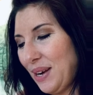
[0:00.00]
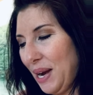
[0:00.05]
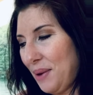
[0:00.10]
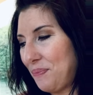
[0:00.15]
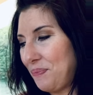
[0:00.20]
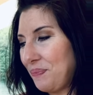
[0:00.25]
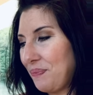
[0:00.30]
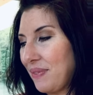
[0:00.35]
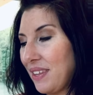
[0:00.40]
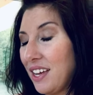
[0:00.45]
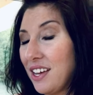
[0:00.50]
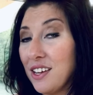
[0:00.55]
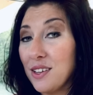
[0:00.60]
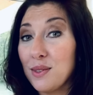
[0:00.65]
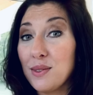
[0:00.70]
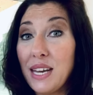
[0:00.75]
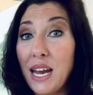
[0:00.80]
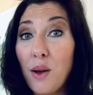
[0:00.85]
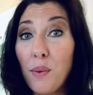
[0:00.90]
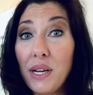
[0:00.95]
Okay,
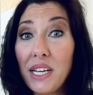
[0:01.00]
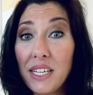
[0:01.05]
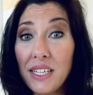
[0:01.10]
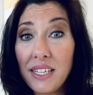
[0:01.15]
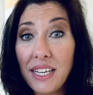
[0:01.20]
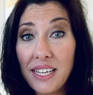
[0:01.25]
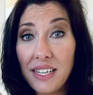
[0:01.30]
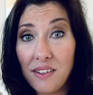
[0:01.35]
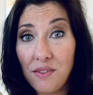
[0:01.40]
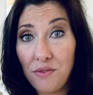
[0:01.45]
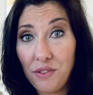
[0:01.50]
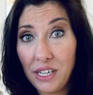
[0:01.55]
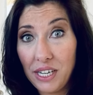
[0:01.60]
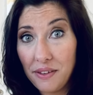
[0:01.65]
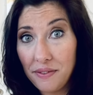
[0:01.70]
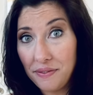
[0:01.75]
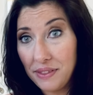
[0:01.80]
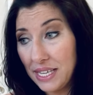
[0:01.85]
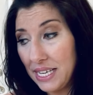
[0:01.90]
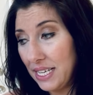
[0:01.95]
so now we can get
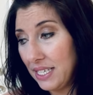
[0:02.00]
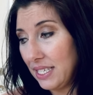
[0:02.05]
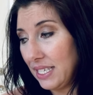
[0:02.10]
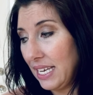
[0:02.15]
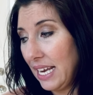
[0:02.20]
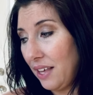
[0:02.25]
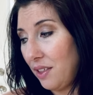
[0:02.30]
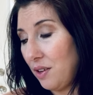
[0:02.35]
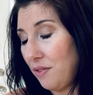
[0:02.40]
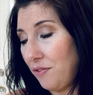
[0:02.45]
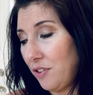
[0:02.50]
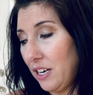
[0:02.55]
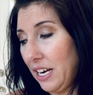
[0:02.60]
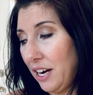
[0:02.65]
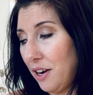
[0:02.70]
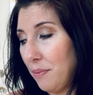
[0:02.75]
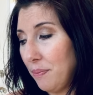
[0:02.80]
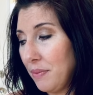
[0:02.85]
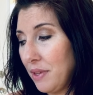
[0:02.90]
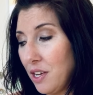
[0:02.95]
rid of this yellow for
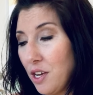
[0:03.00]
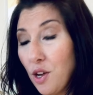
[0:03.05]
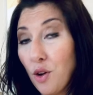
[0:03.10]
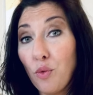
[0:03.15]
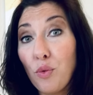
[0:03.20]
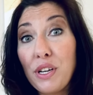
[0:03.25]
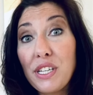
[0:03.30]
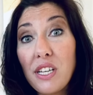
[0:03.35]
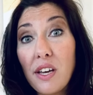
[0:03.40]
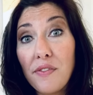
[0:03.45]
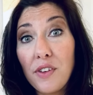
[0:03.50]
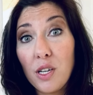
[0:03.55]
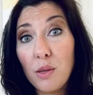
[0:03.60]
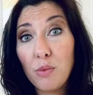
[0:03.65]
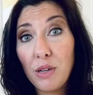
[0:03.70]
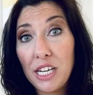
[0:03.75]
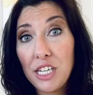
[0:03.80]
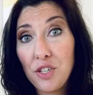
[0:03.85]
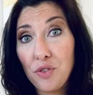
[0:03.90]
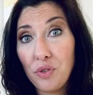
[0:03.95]
now. Rinse off your
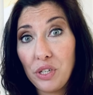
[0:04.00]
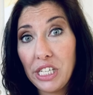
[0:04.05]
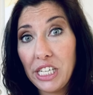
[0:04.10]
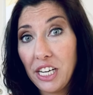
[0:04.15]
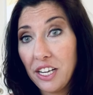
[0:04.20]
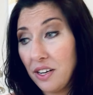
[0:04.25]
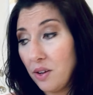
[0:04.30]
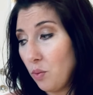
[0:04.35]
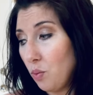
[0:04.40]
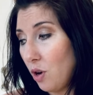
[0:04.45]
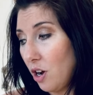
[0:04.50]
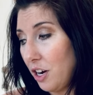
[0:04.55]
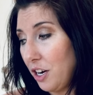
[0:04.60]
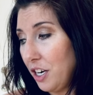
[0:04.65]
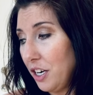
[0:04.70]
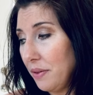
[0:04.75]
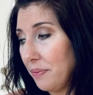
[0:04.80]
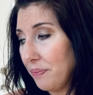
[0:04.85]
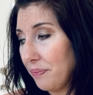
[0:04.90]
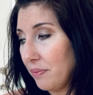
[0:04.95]
brush really good in
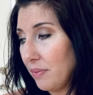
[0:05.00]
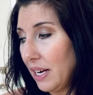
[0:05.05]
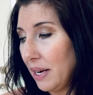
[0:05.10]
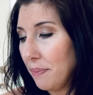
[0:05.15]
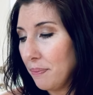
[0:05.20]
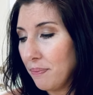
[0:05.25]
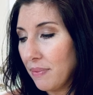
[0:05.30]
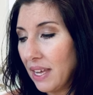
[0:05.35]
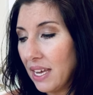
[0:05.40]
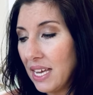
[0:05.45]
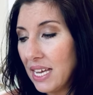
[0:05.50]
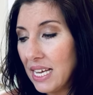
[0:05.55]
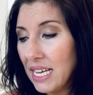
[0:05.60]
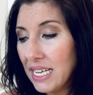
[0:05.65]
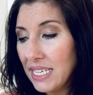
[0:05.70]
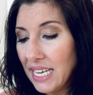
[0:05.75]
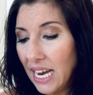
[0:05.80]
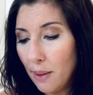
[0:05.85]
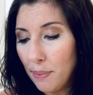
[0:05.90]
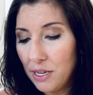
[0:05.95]
water, okay?
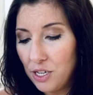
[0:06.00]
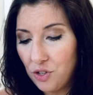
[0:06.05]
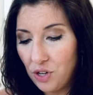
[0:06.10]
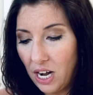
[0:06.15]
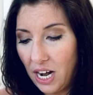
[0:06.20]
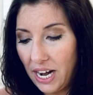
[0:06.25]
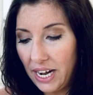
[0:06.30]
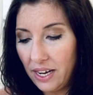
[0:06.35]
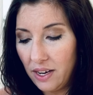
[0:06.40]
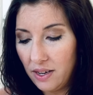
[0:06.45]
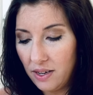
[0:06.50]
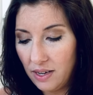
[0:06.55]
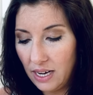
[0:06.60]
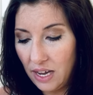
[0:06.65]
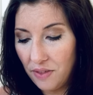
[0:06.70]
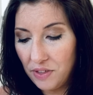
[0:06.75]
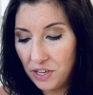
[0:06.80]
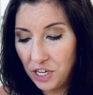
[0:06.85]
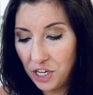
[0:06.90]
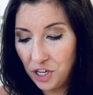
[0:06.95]
Dab it dry,
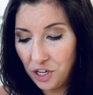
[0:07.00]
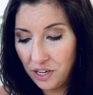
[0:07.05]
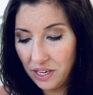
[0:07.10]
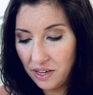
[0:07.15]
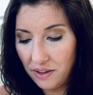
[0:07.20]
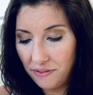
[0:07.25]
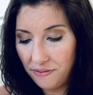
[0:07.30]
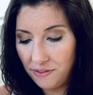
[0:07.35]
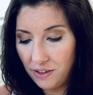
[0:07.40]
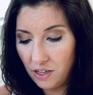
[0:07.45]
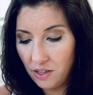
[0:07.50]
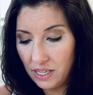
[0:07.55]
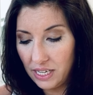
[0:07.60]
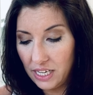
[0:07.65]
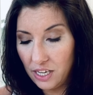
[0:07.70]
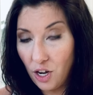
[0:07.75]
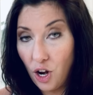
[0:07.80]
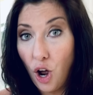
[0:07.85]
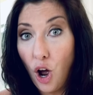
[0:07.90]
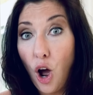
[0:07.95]
and then you're gonna fill
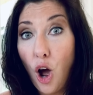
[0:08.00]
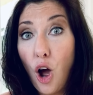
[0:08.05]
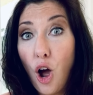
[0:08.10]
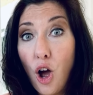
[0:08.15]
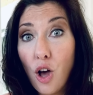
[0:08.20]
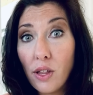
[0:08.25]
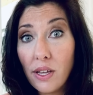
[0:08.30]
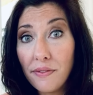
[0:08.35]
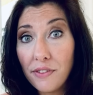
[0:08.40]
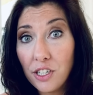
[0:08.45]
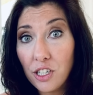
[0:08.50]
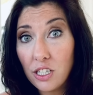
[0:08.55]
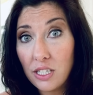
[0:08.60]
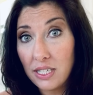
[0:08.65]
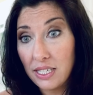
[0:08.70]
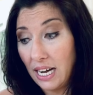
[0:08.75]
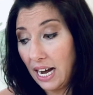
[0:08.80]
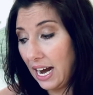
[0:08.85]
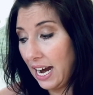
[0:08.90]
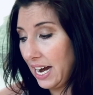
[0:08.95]
in all of your
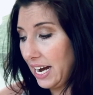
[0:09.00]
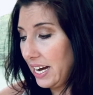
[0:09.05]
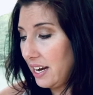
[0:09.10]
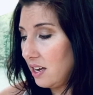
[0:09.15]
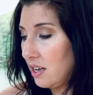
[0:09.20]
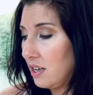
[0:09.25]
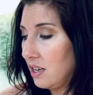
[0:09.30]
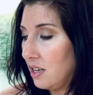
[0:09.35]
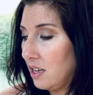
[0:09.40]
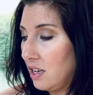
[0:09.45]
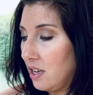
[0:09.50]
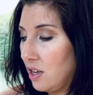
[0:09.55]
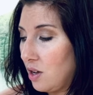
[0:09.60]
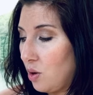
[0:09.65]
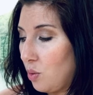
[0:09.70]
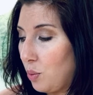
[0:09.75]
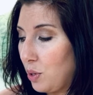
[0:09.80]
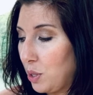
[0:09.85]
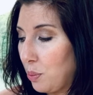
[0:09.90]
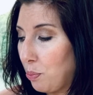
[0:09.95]
sky
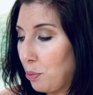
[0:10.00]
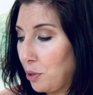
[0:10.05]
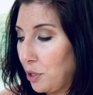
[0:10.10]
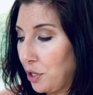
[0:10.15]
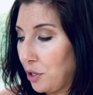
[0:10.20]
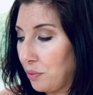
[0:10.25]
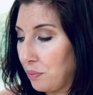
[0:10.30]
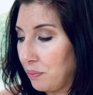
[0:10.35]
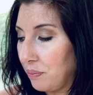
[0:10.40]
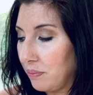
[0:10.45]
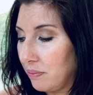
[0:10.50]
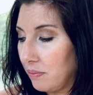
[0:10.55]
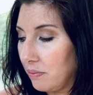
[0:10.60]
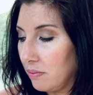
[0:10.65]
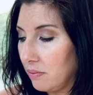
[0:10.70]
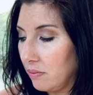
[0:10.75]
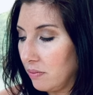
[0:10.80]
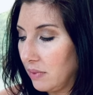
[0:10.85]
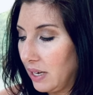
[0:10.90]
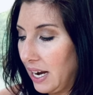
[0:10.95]
with blue,
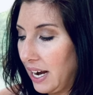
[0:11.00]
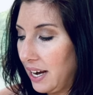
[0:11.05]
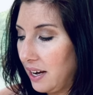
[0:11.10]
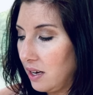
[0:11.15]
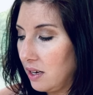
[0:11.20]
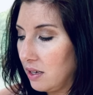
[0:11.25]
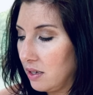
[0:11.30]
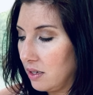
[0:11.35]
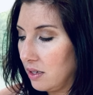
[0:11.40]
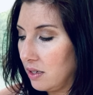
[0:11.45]
okay?